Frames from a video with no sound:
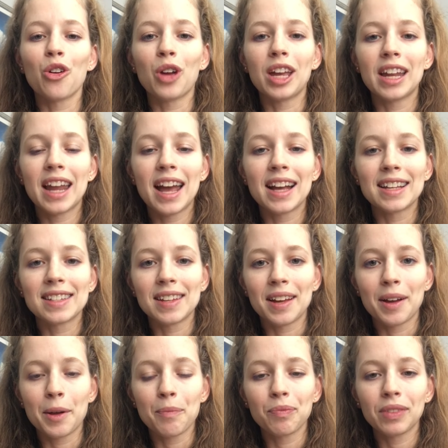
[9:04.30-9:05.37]
it has,
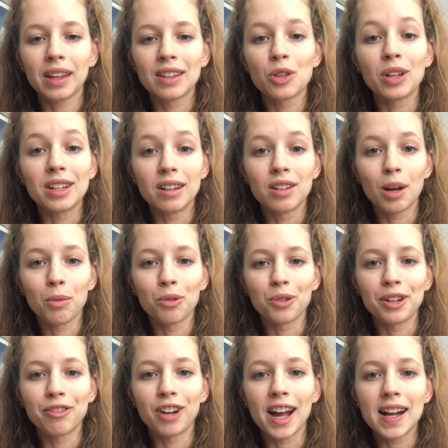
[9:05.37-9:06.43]
so it double
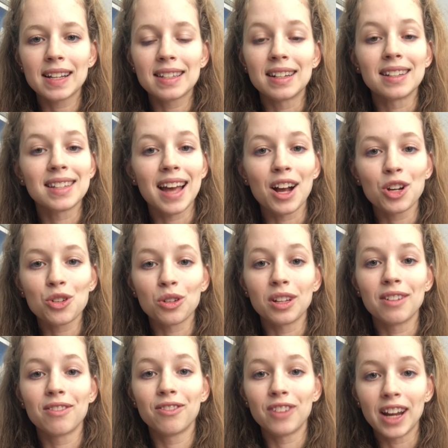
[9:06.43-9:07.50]
refracts, and it's actually
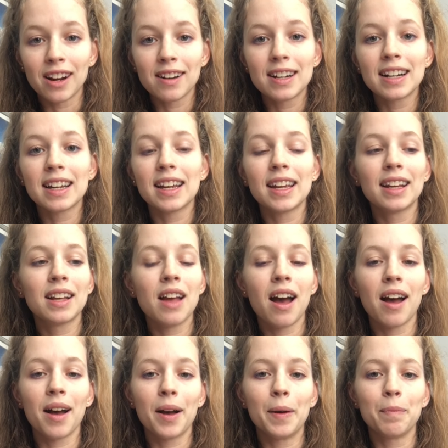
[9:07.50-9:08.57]
very,
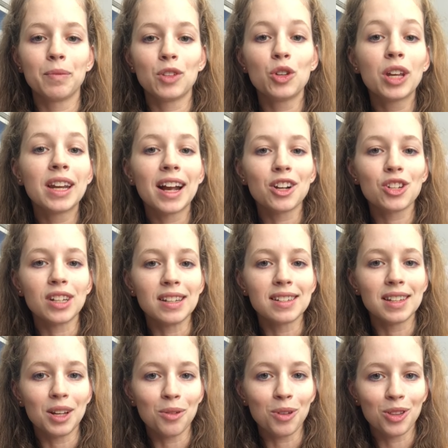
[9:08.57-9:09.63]
you can actually see
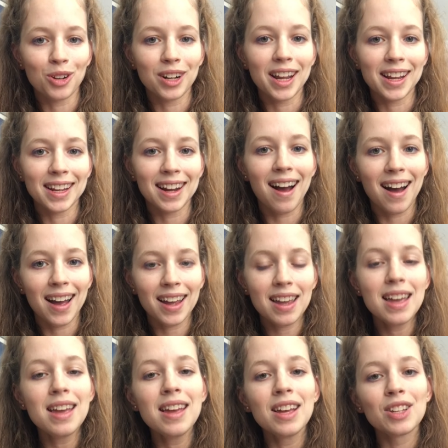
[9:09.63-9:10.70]
it with your naked eye.
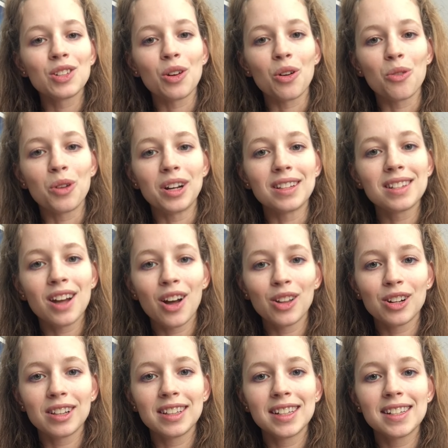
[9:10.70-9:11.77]
So when it's
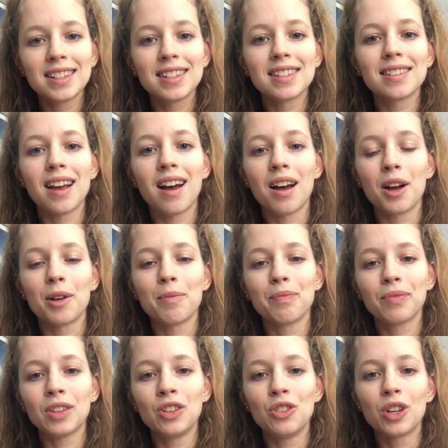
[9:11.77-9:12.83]
colorless,
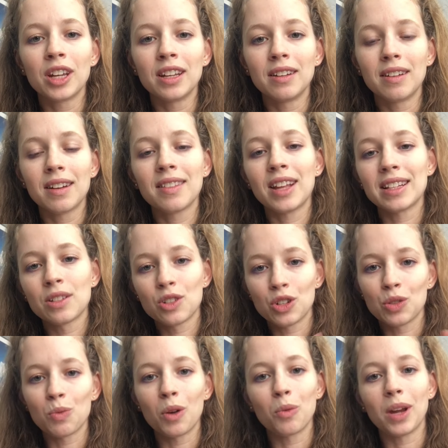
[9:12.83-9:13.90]
that's
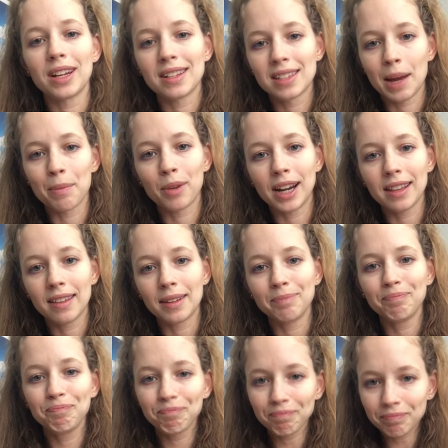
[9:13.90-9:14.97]
just one way to separate
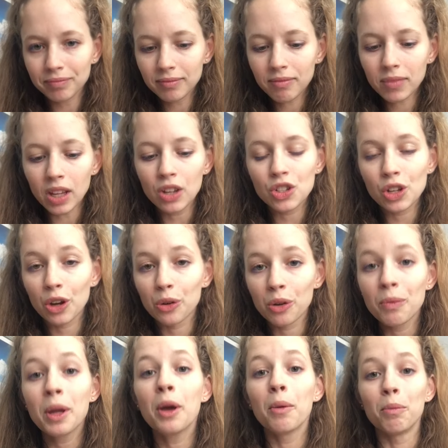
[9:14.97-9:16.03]
them. So
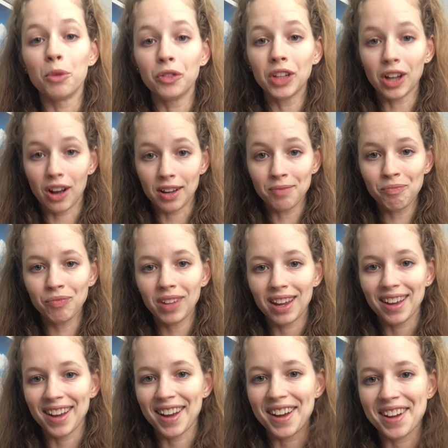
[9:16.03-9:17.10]
moving on,
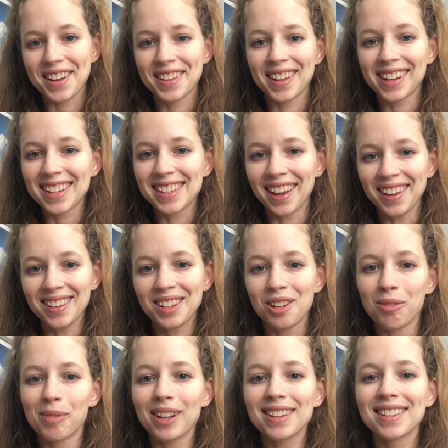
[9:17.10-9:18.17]
like I said,
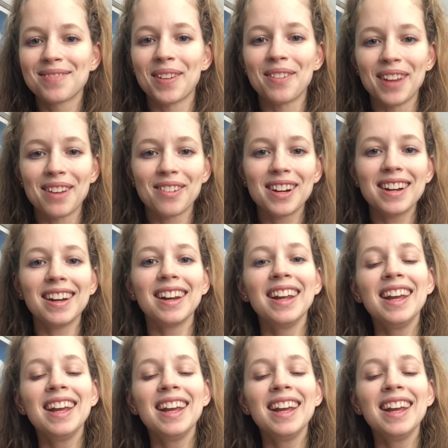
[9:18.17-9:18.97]
cubic's my favorite.